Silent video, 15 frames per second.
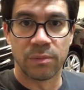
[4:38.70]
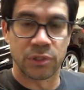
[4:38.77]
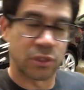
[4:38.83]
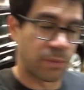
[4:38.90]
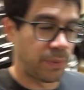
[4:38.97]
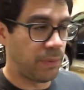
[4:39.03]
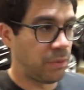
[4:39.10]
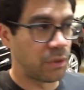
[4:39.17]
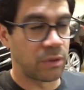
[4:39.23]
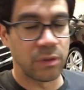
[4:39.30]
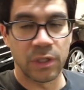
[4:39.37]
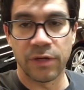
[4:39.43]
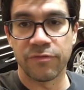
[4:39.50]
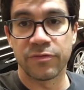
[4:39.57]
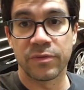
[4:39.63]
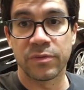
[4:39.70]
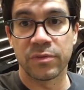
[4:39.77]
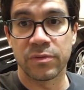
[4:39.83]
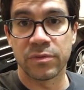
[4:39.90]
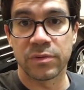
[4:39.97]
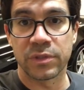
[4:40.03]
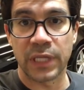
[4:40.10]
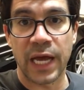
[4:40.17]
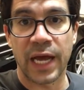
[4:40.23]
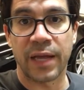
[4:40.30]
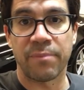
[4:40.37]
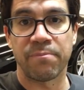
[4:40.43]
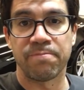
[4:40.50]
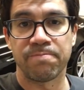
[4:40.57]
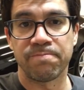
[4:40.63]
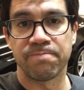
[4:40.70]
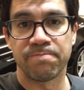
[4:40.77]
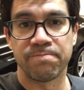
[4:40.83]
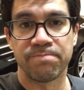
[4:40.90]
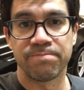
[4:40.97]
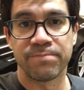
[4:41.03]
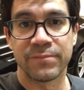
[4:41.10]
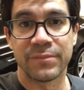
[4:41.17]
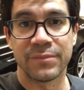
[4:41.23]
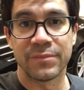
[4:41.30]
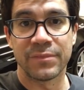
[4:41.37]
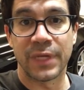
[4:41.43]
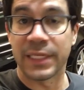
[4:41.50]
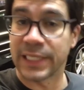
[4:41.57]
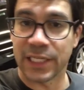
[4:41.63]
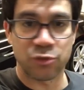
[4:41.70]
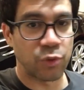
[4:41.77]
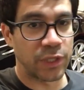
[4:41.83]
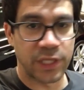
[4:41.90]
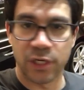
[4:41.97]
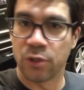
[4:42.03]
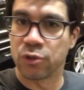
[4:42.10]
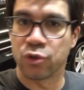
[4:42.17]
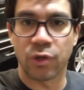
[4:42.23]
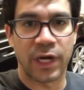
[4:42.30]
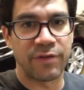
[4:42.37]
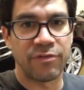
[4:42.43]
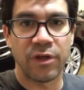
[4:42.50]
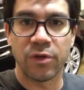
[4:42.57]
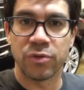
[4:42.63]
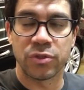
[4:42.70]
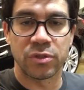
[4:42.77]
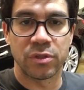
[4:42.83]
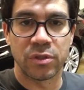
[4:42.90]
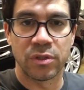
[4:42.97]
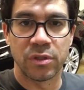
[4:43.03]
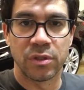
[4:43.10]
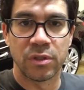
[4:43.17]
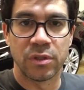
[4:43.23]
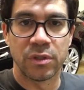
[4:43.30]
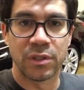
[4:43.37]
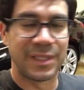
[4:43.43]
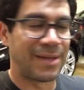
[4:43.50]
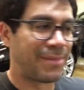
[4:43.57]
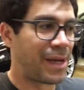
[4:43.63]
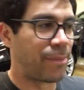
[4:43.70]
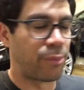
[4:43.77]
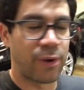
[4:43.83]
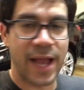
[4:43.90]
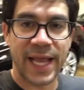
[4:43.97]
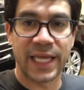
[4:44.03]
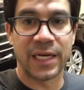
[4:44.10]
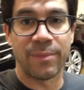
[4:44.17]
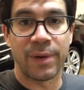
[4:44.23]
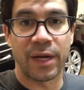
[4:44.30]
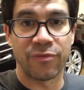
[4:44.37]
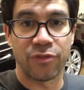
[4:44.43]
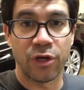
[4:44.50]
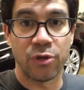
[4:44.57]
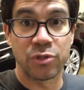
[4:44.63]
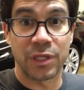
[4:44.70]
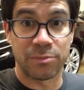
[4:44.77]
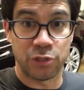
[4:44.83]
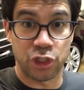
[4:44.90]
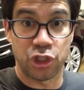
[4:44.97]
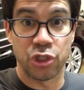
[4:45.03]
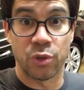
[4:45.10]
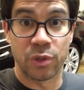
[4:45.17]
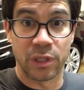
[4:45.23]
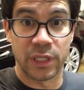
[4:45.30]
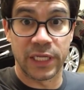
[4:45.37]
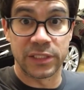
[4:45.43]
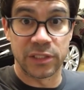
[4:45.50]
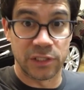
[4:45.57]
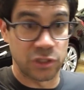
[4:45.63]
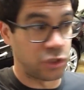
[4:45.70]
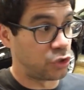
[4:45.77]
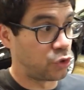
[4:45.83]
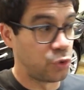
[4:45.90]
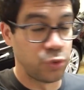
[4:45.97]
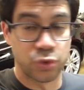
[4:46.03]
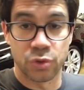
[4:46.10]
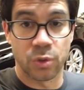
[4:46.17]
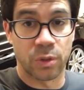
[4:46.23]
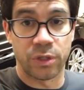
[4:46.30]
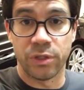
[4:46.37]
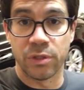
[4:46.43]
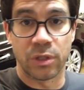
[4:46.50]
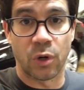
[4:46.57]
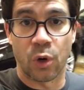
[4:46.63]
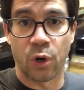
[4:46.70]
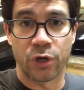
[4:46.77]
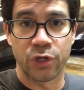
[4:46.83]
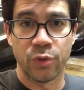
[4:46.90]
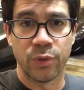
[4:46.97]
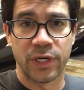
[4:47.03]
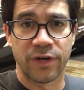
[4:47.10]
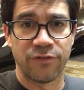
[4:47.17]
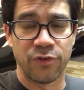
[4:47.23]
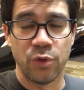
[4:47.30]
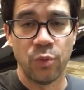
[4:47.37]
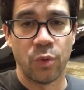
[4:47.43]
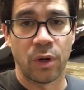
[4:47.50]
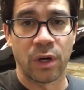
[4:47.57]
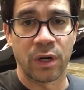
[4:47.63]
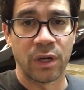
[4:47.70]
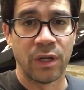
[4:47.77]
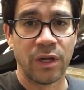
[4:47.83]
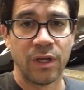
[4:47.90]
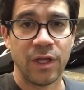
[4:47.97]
But some people don't love time. And that's why they don't drive those. Now, I'm not bragging about those. I'm just showing a lesson. This is a true story. You could argue whatever you want.